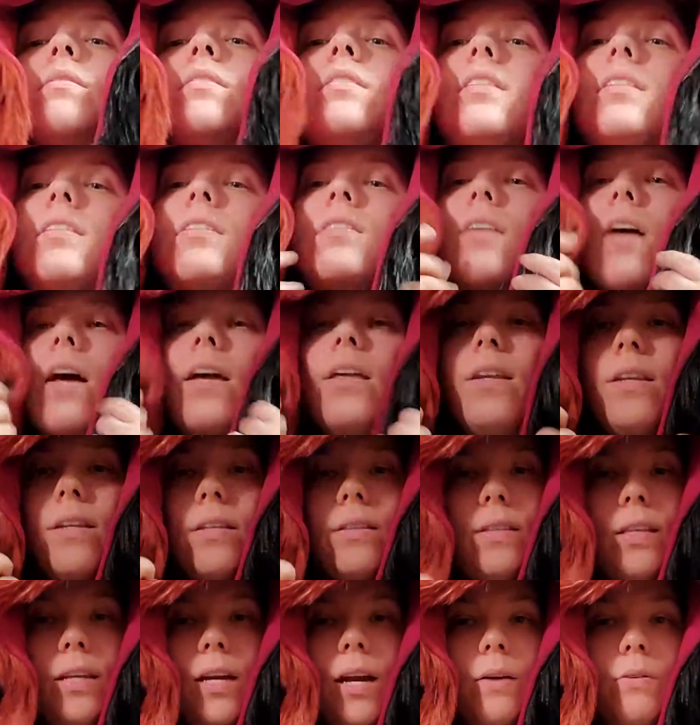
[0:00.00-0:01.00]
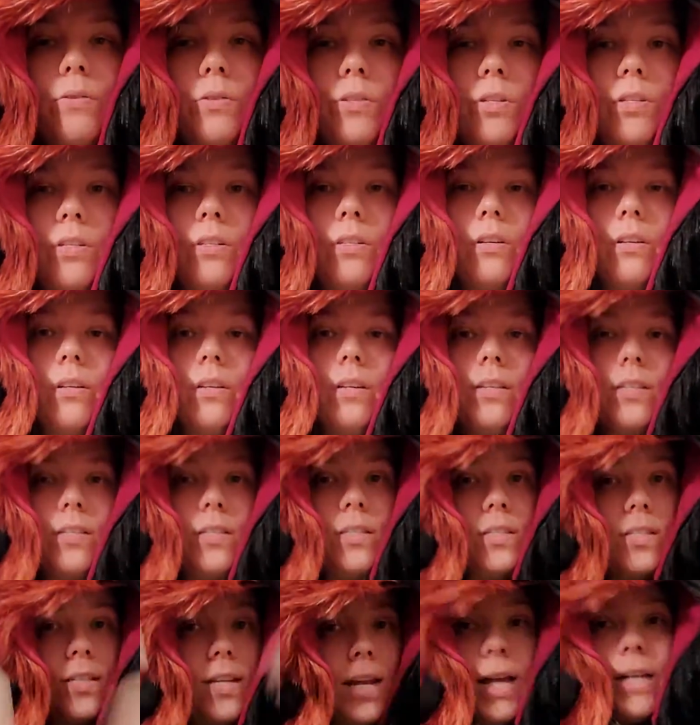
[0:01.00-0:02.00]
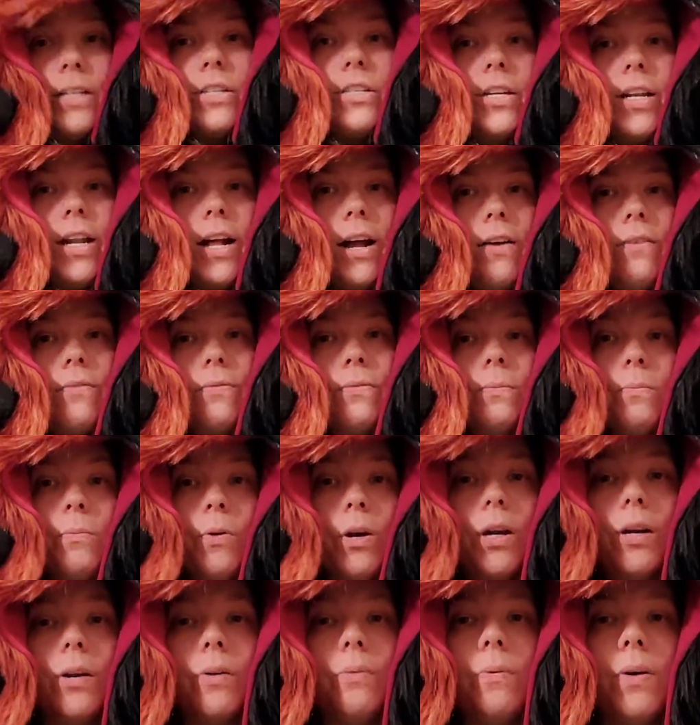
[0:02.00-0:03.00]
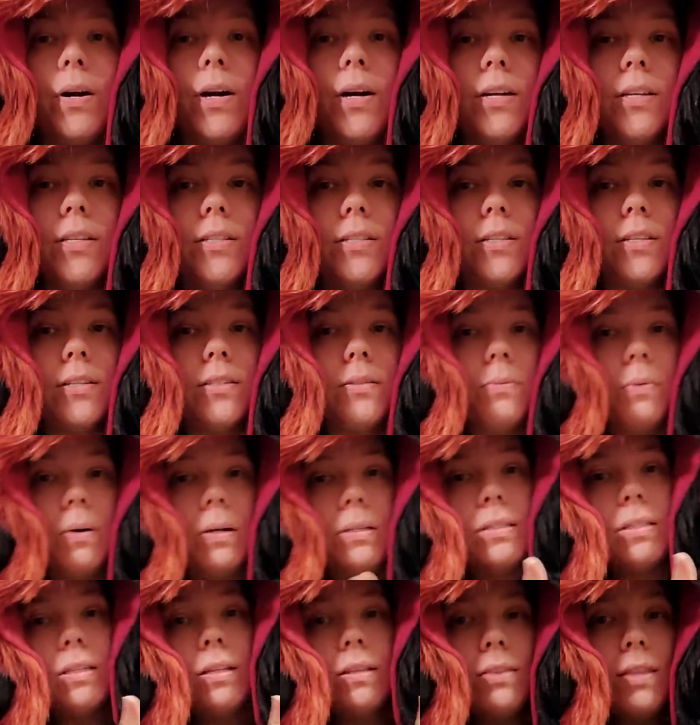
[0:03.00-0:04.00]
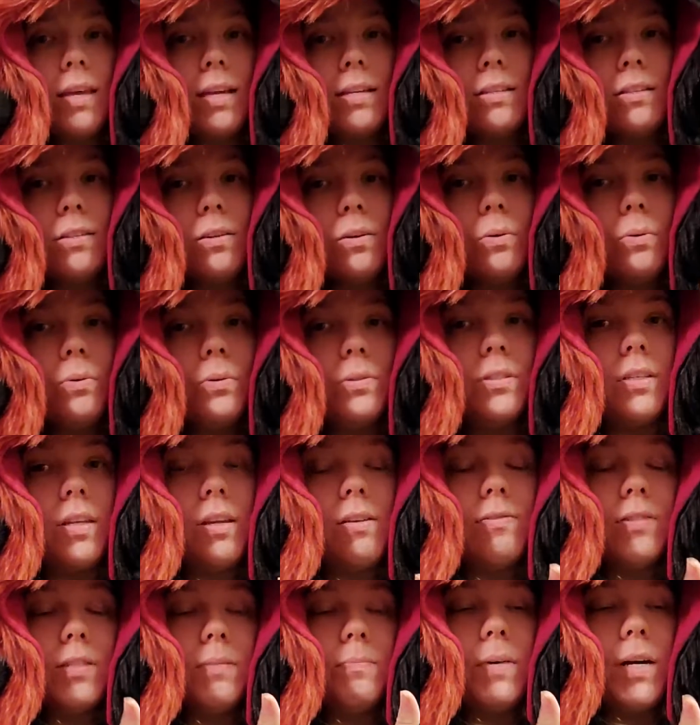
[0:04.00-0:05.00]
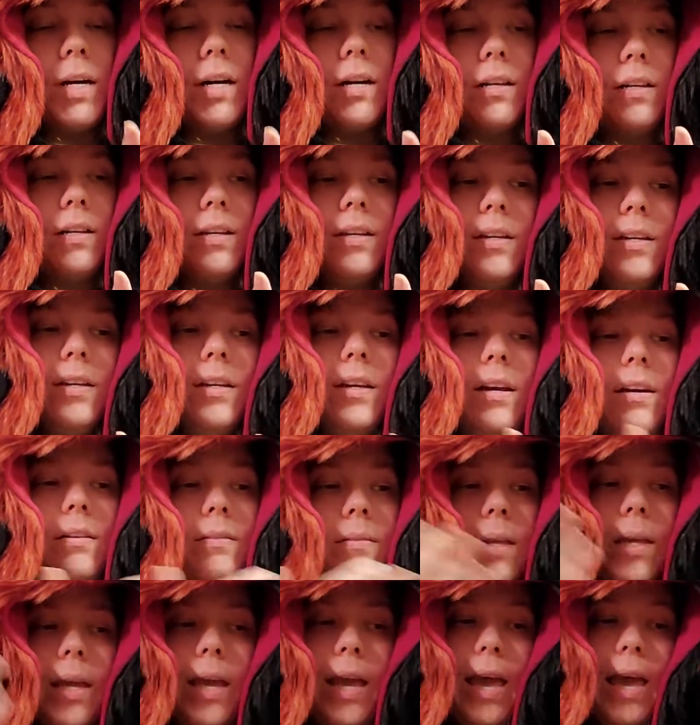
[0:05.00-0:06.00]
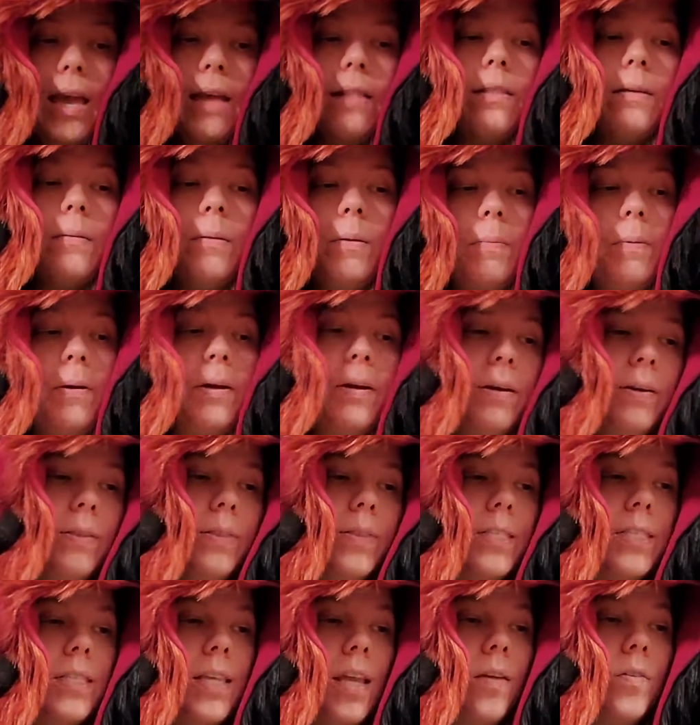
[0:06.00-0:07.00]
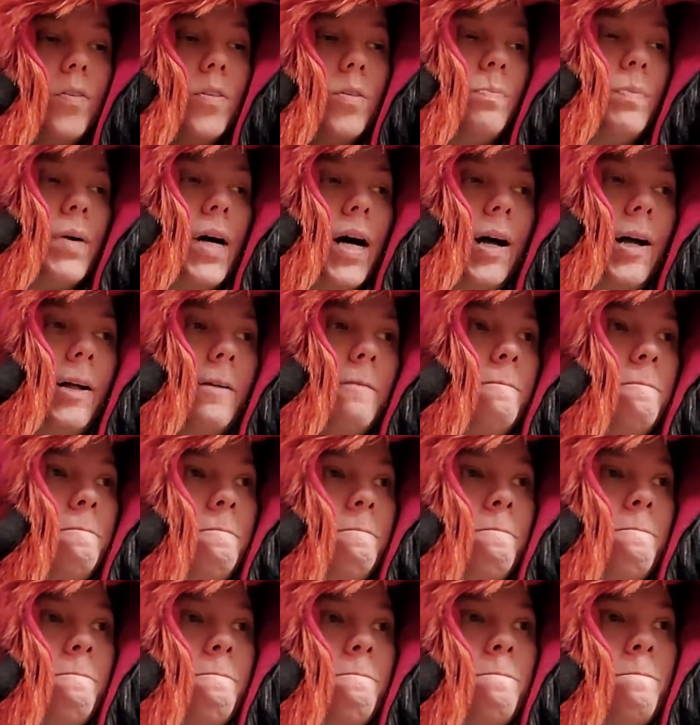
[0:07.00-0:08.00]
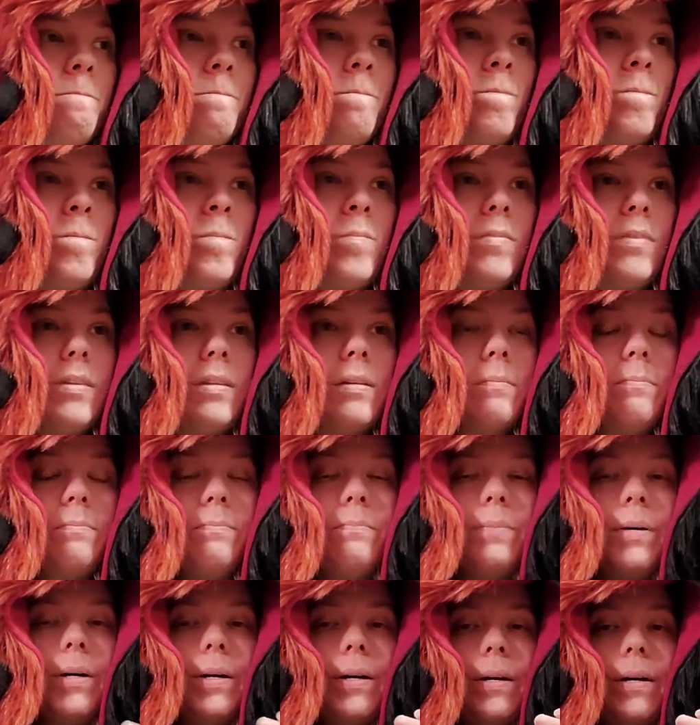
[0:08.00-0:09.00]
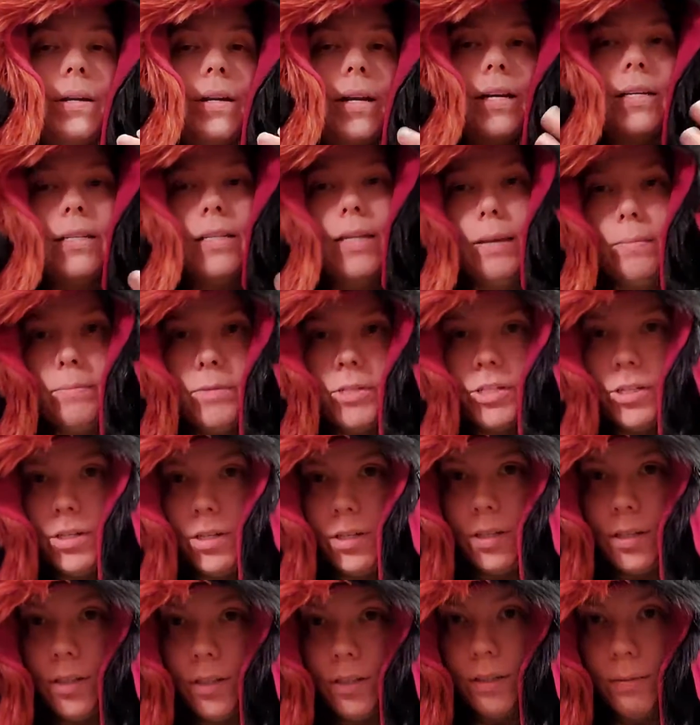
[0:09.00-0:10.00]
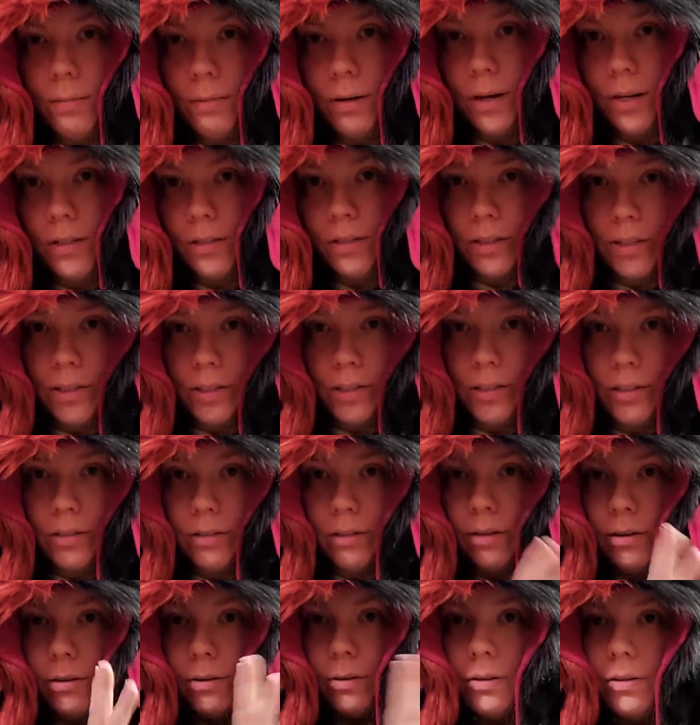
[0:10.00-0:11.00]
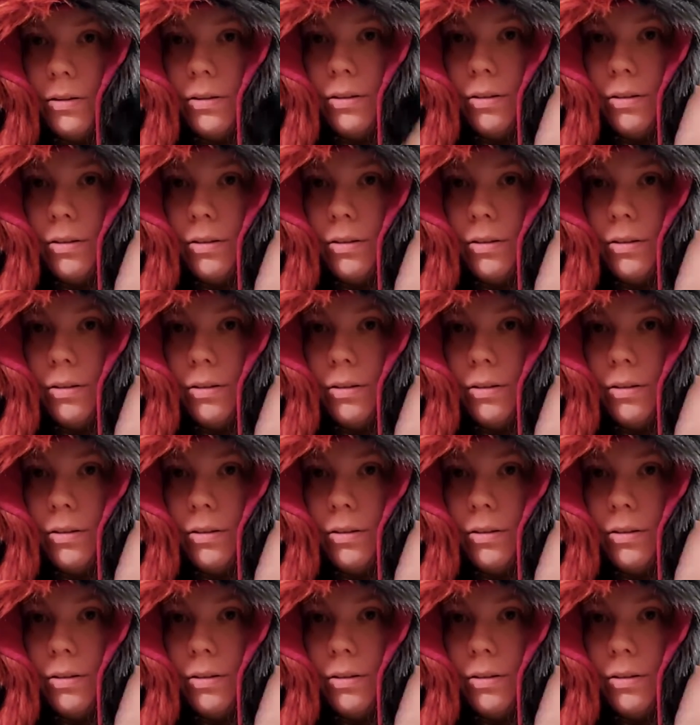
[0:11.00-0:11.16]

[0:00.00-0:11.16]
decided that I was just gonna snatch it out from where it was because it wasn't in that cool safe spot. I am like, hey, let me put it in the safe spot. But I damaged it in the process, so